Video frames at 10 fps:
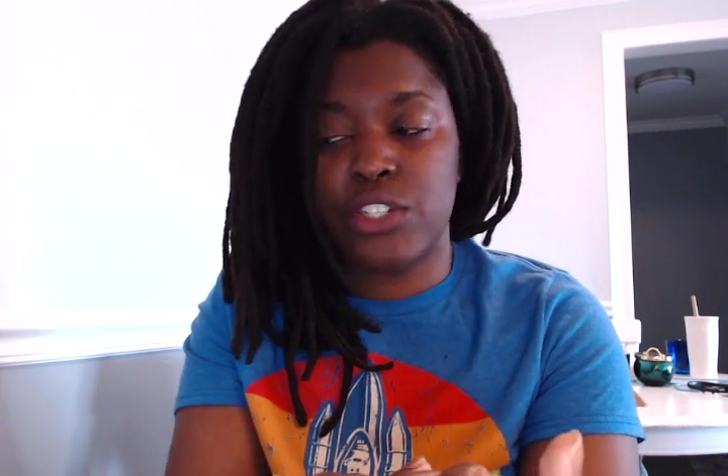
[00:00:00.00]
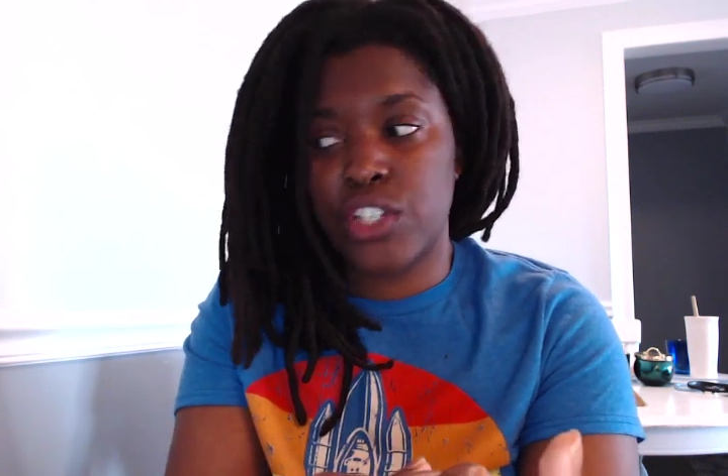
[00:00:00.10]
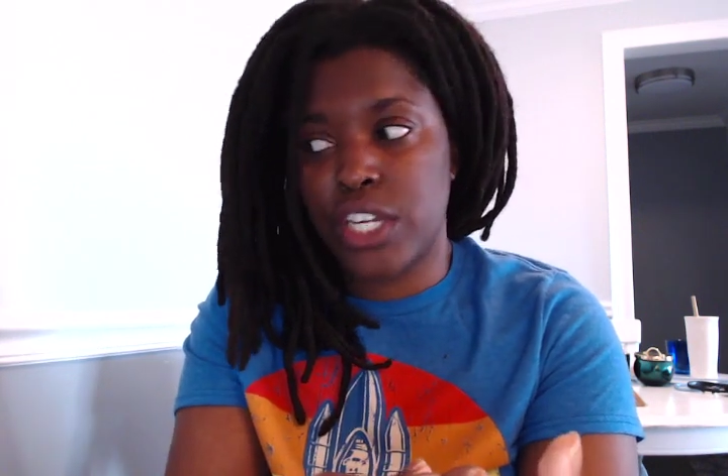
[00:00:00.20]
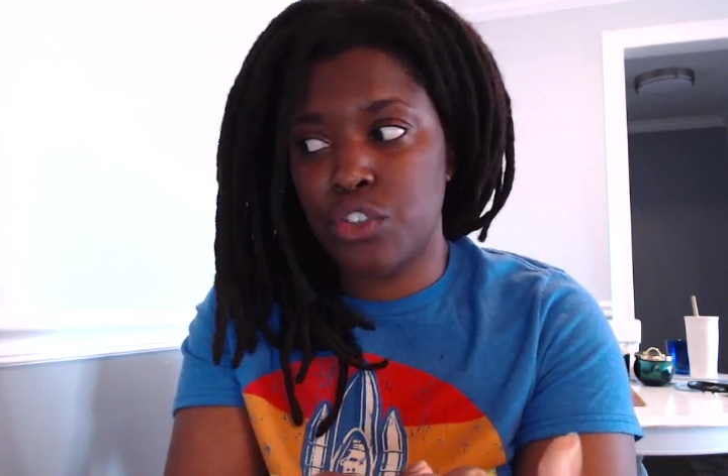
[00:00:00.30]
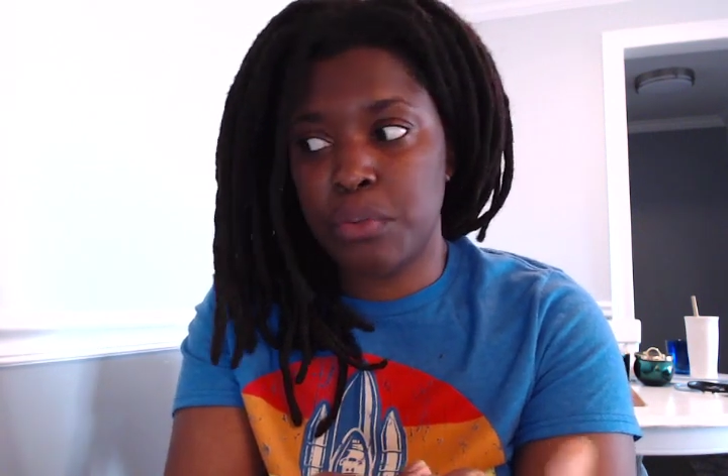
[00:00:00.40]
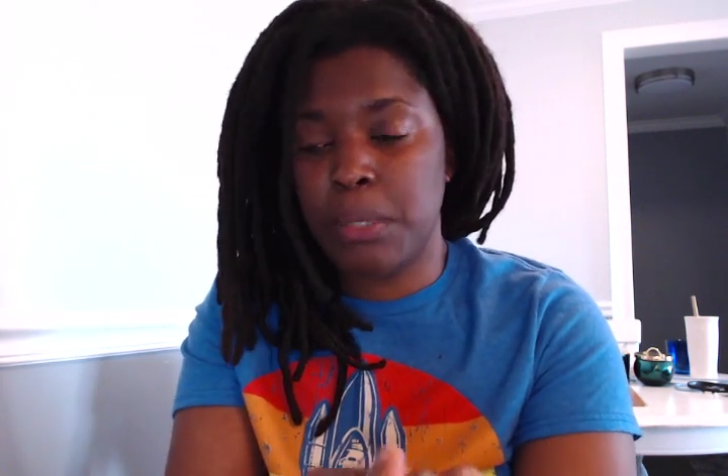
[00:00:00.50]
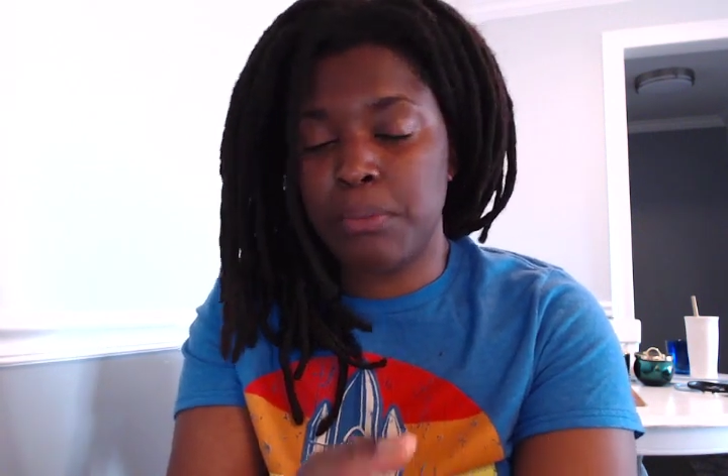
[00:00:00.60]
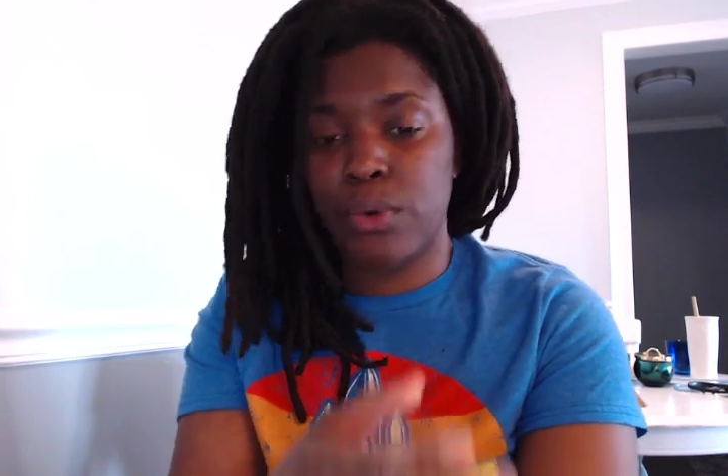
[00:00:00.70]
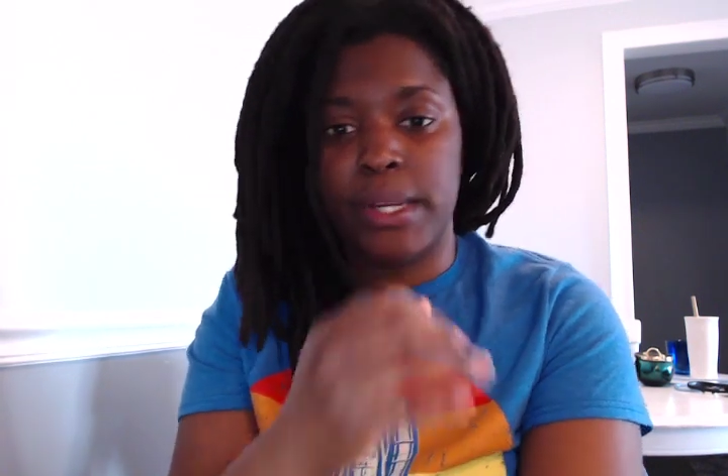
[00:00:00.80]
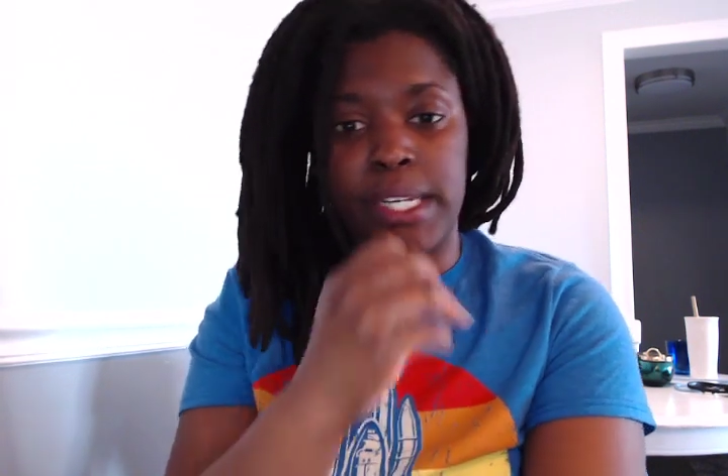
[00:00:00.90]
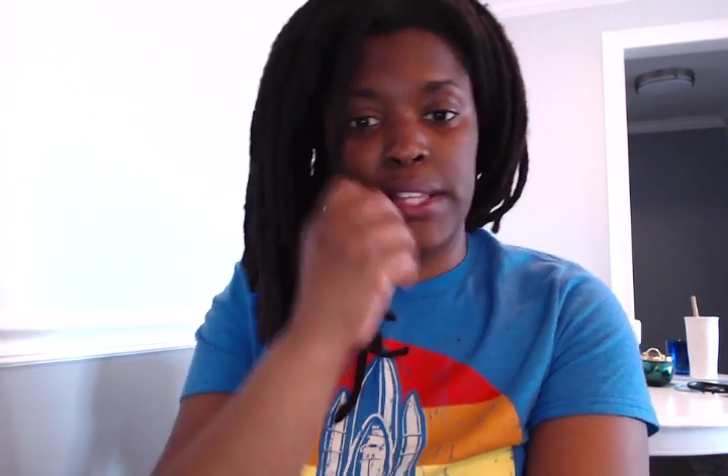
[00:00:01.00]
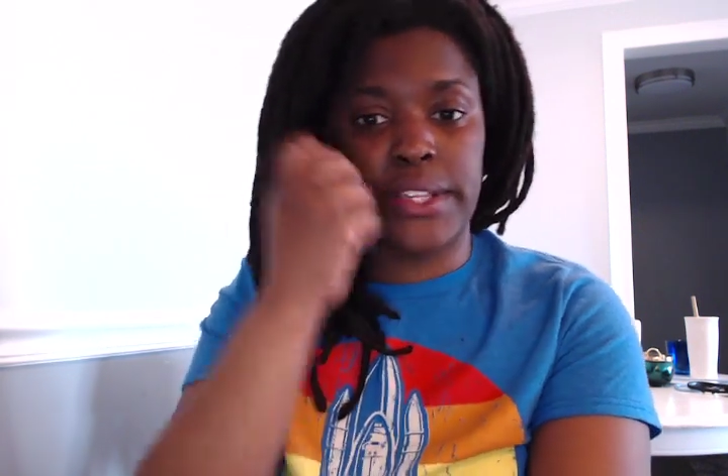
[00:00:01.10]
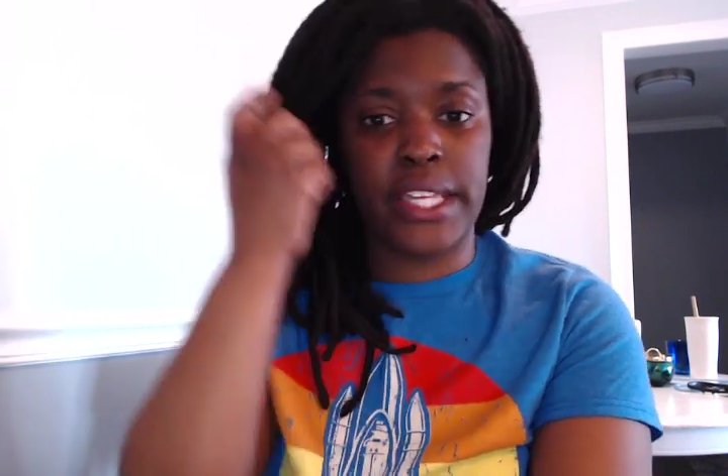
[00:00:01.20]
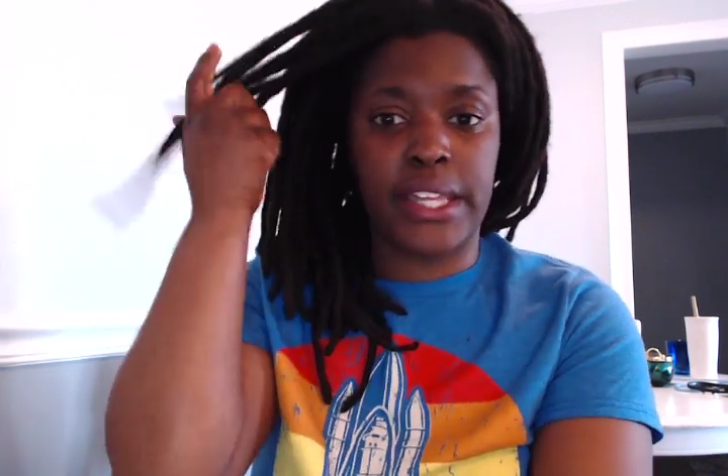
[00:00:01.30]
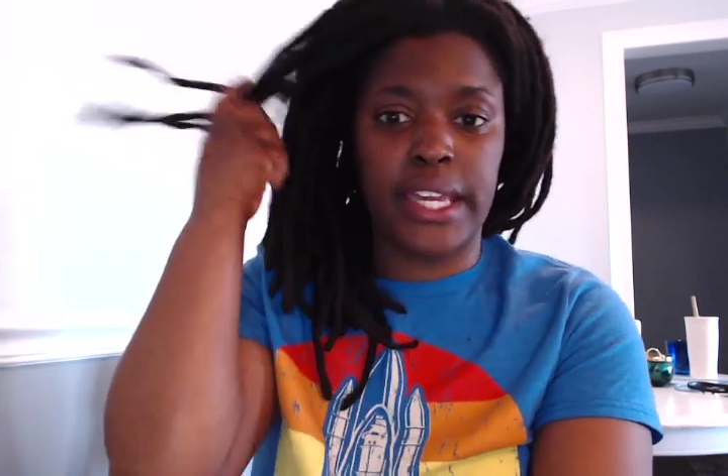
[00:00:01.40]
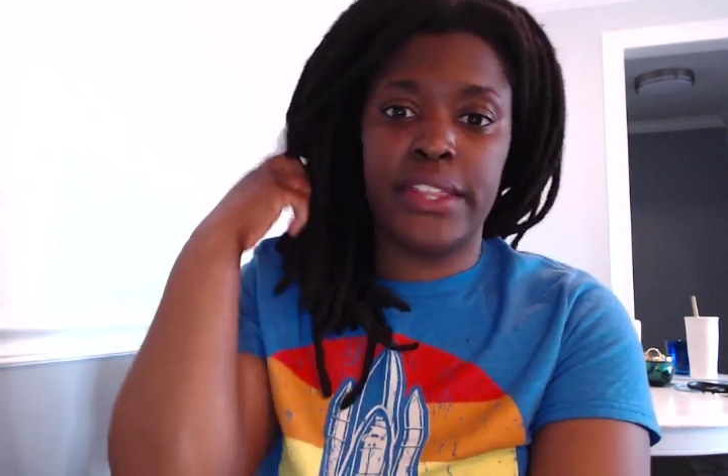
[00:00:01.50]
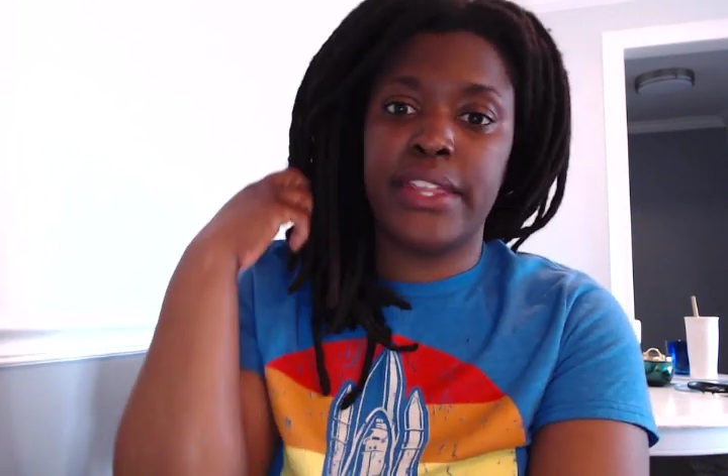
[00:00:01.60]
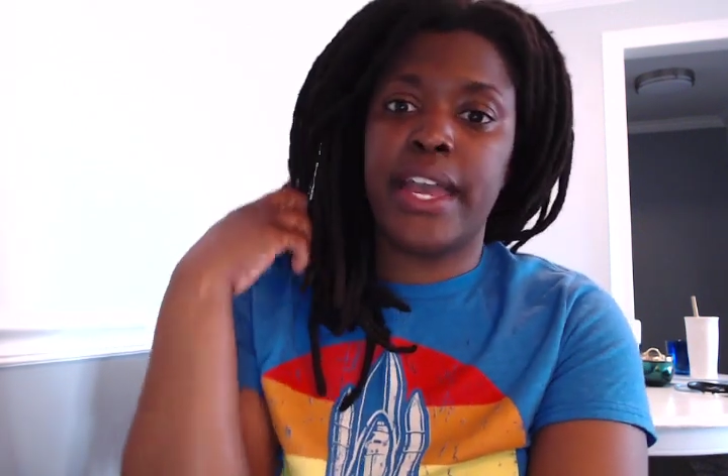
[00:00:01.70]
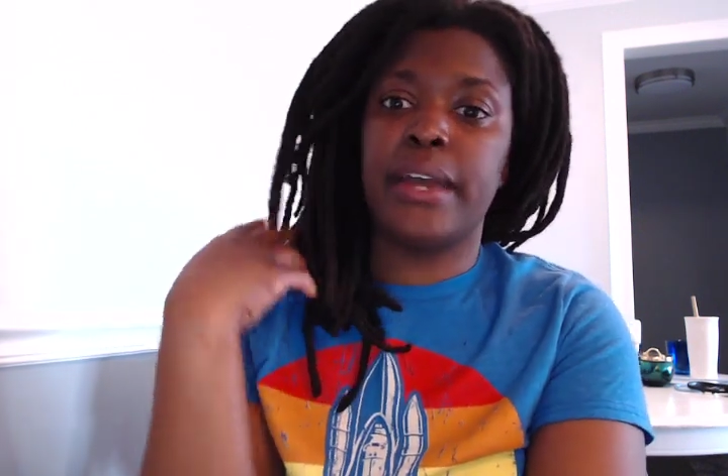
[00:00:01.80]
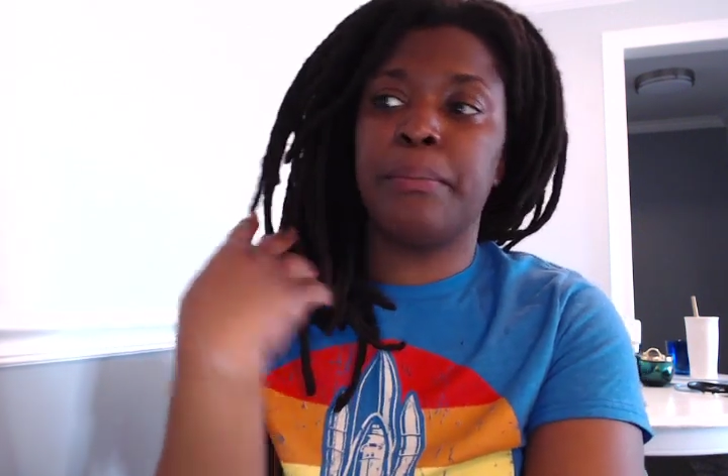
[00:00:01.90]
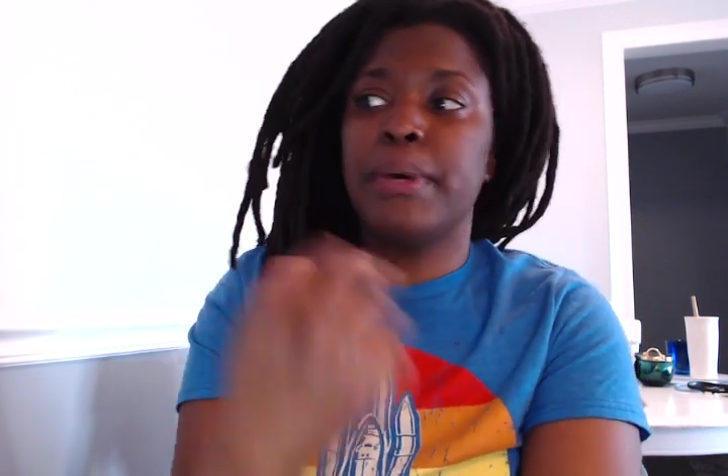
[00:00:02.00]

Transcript: judge people or anything like that,